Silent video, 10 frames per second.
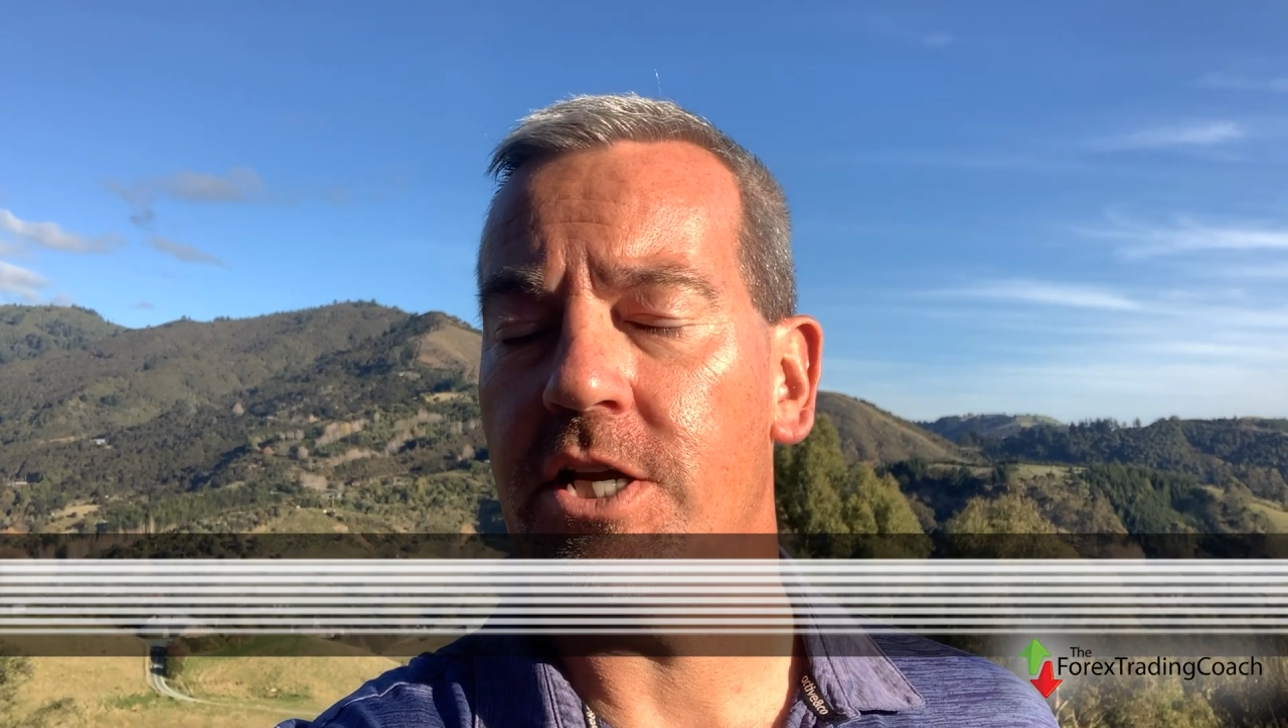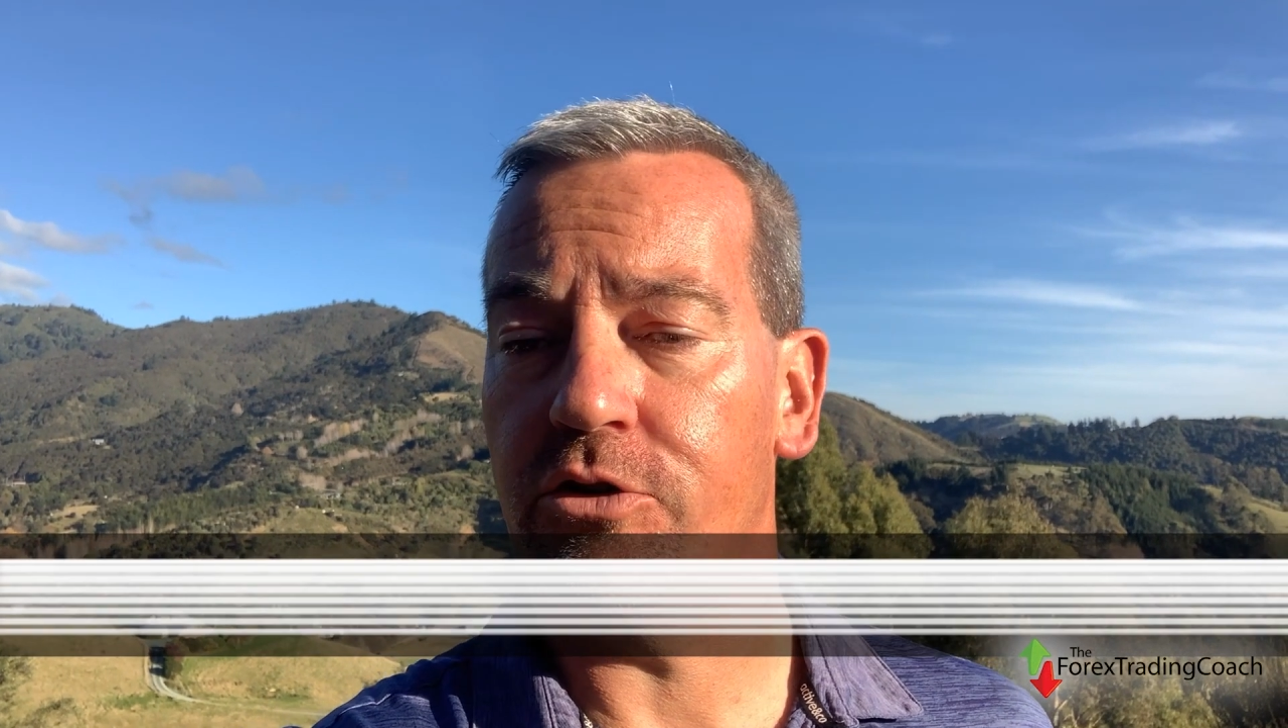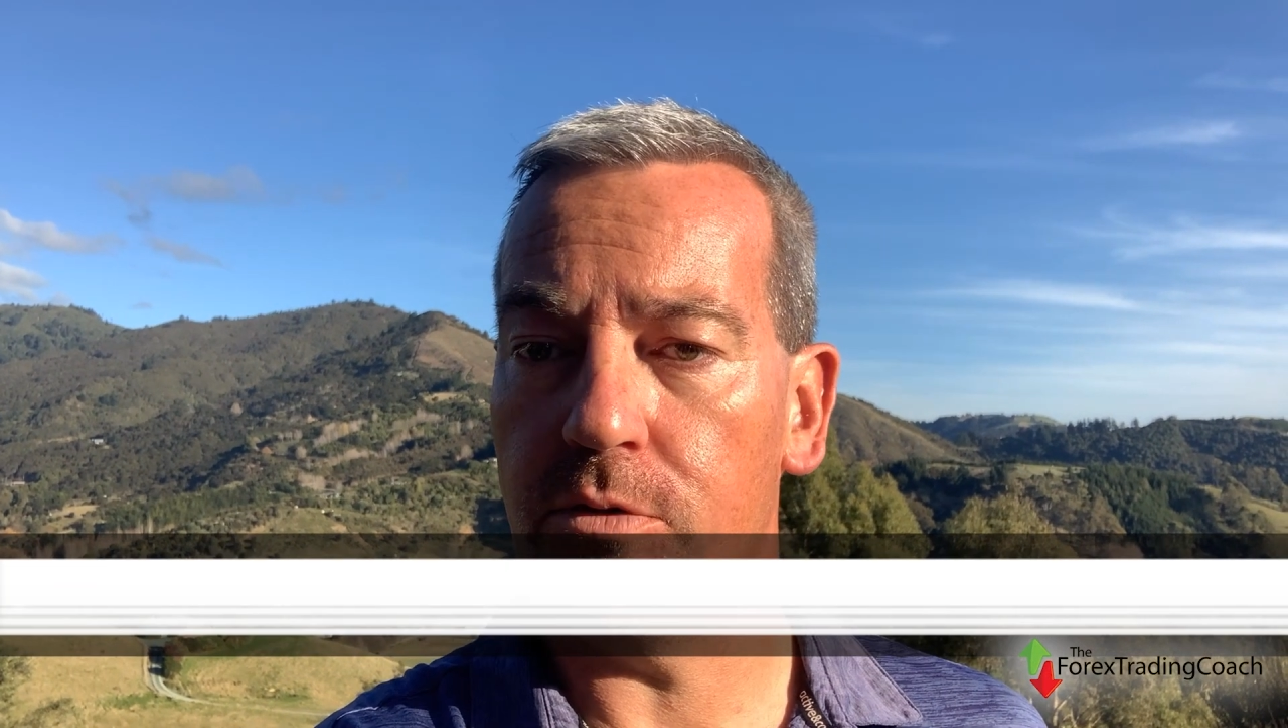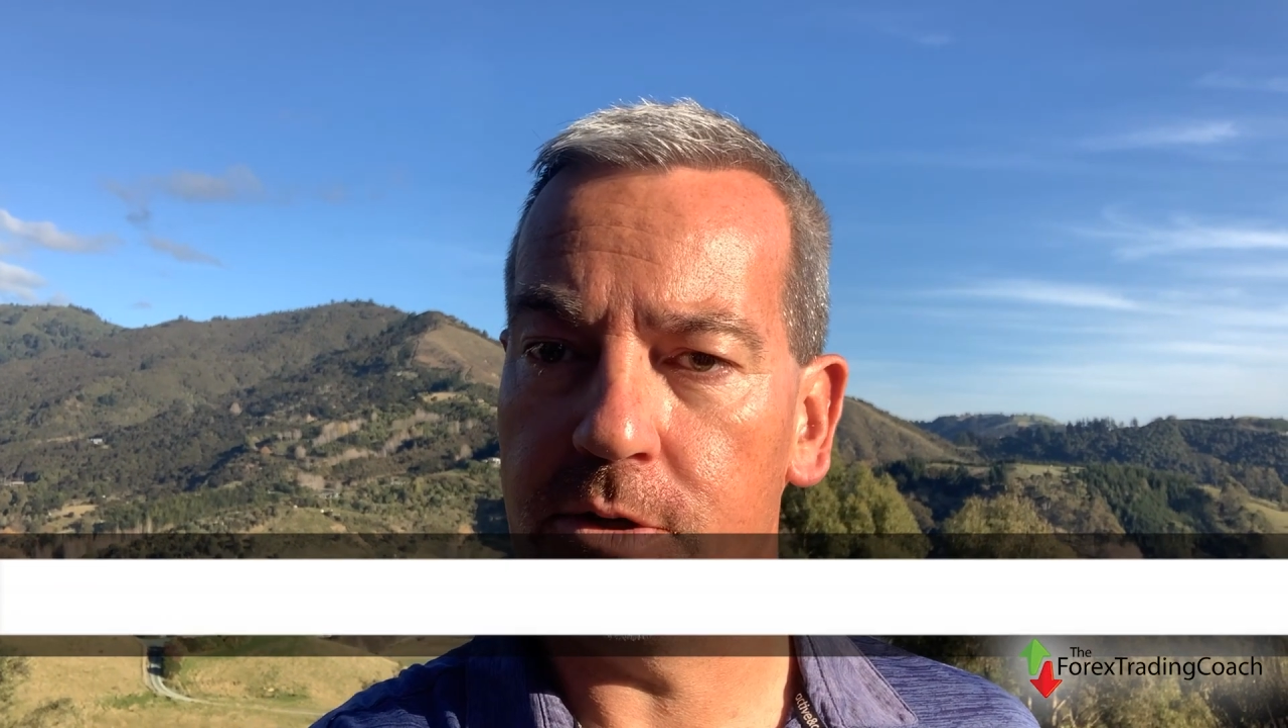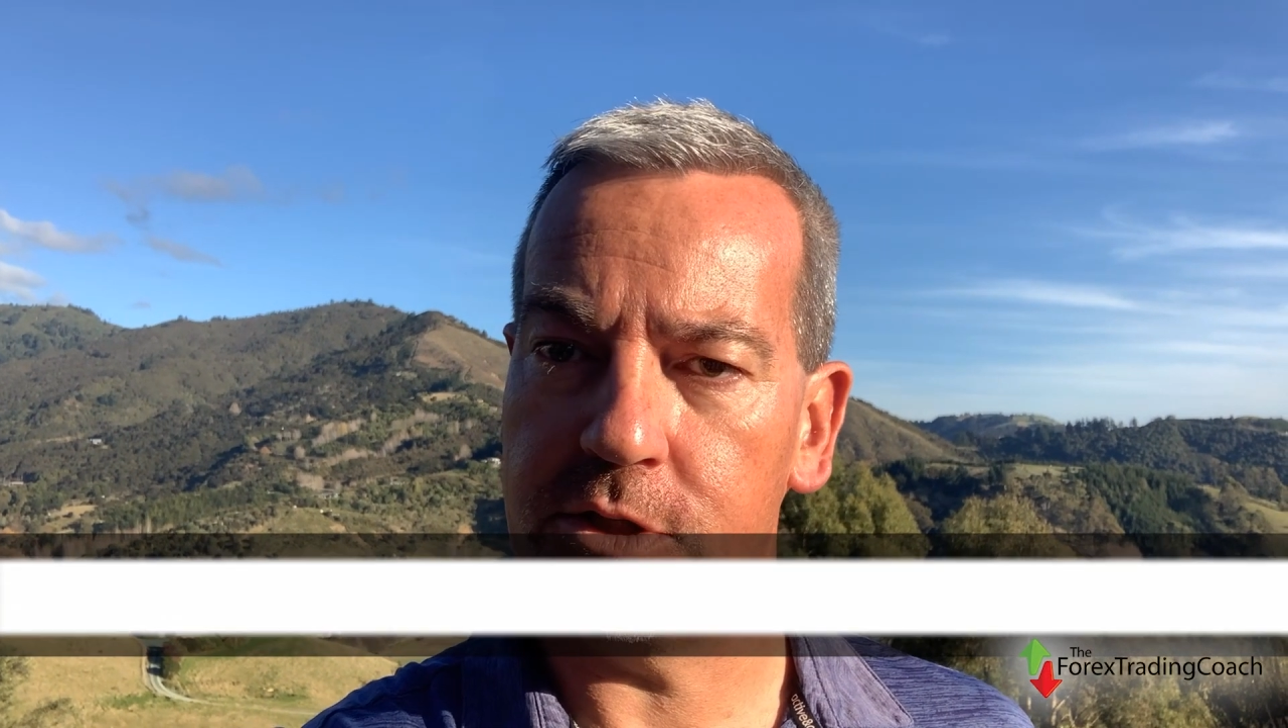
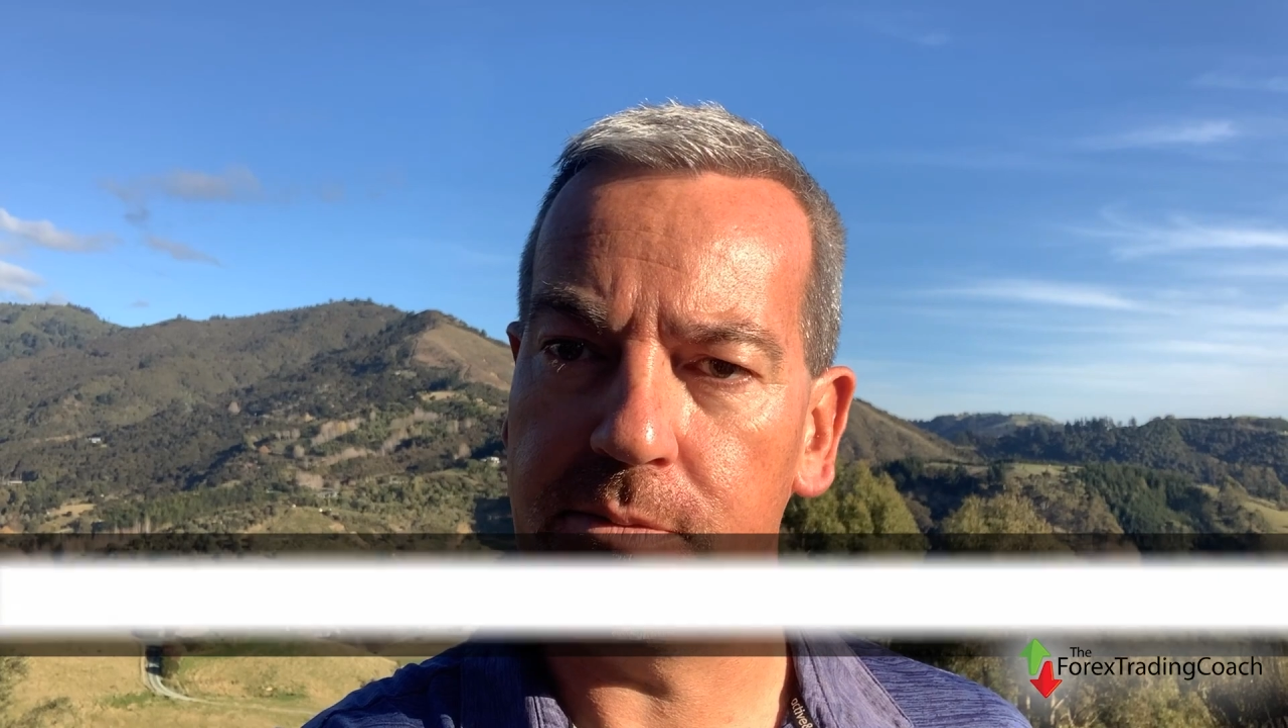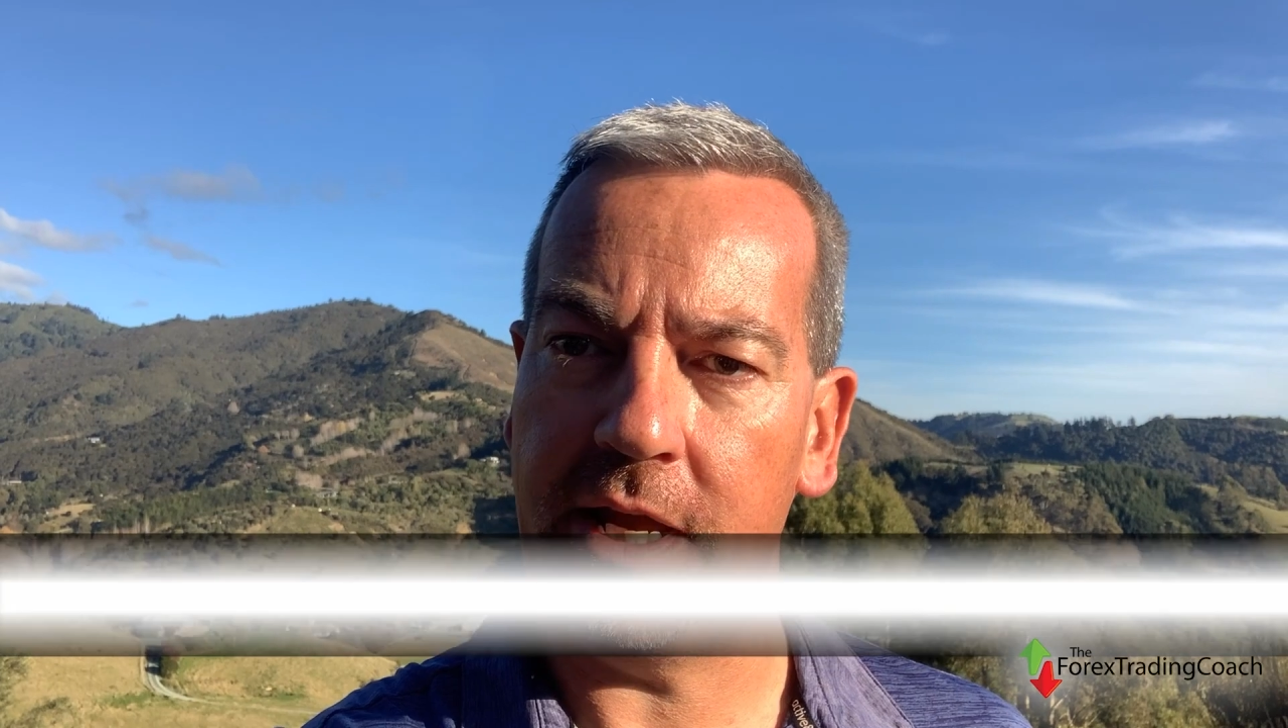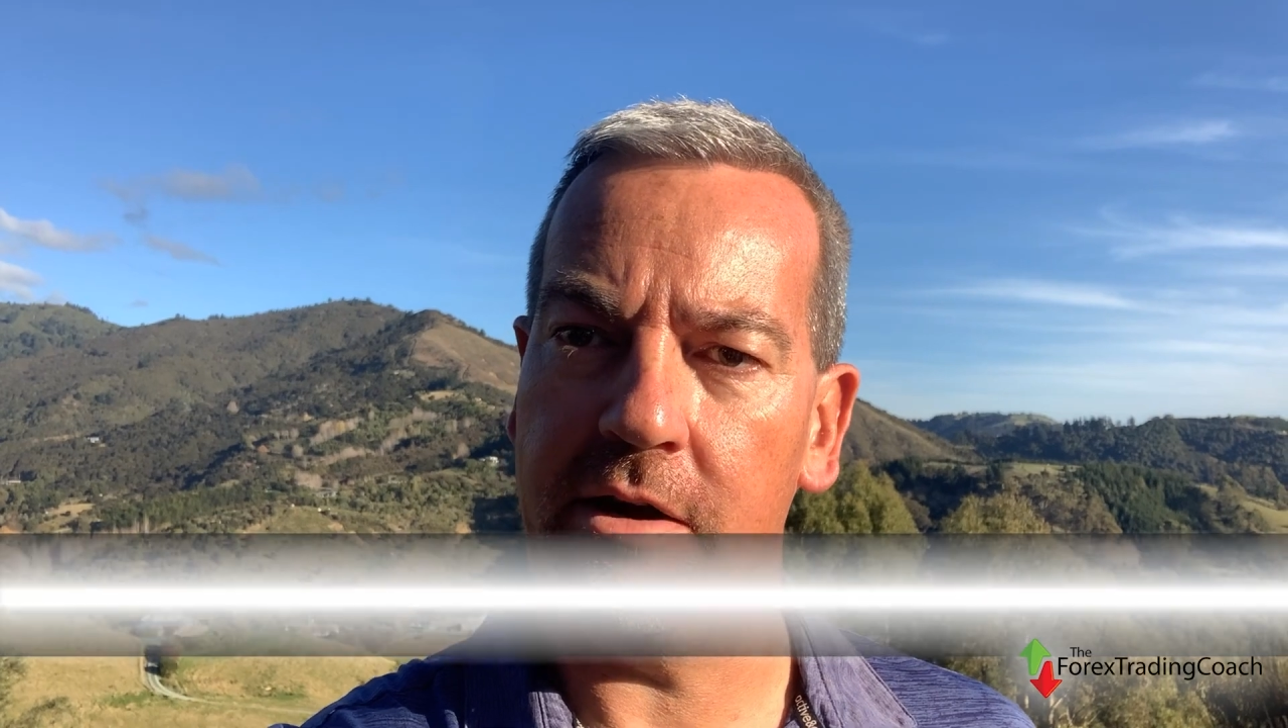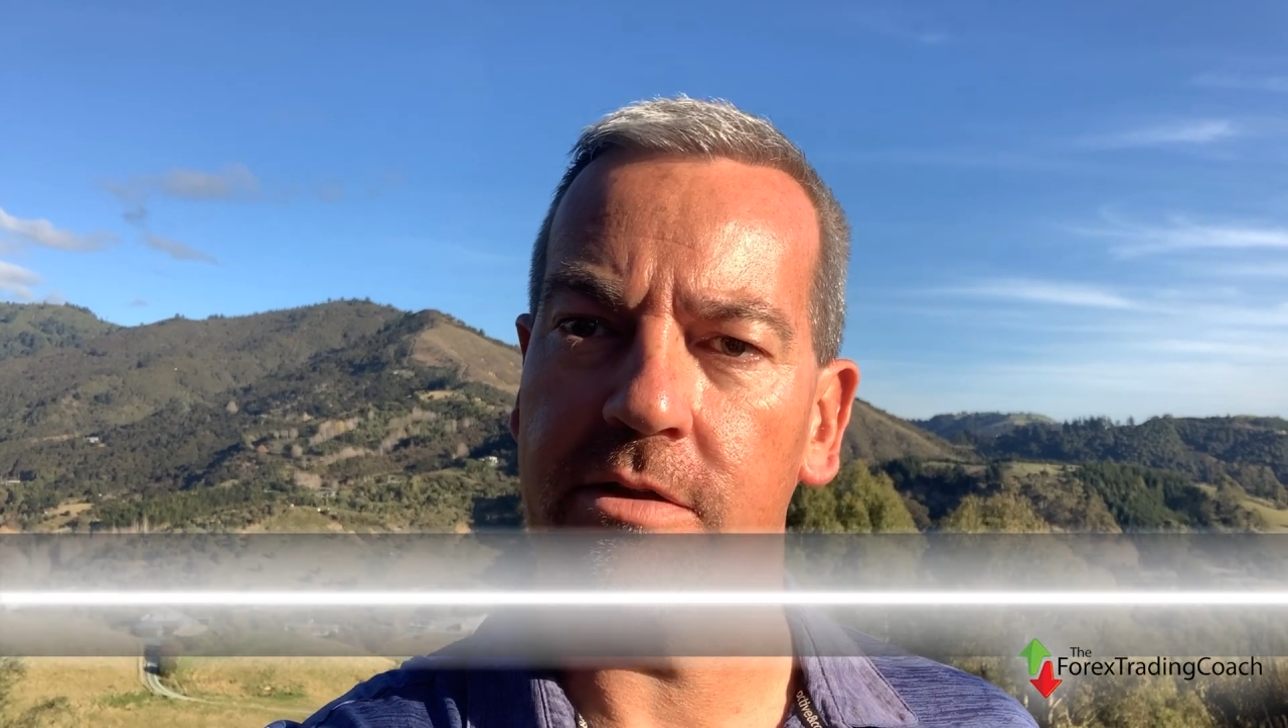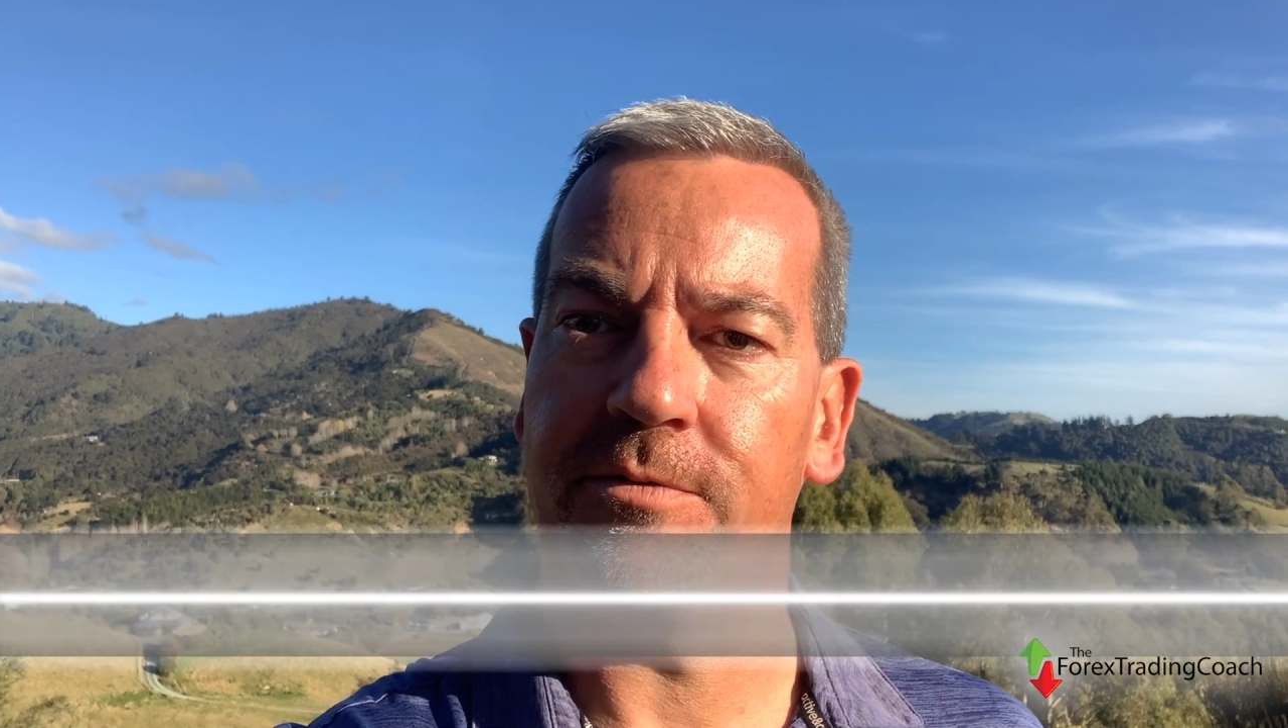Andrew Mitchem
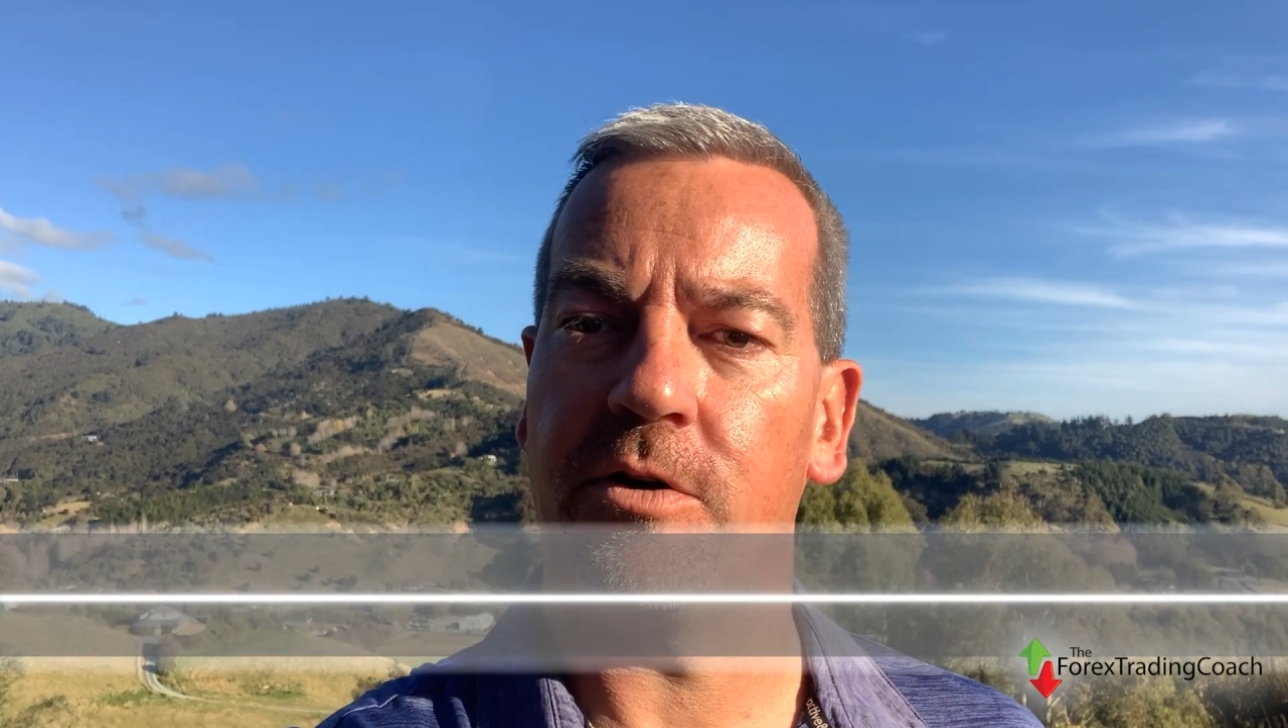here at The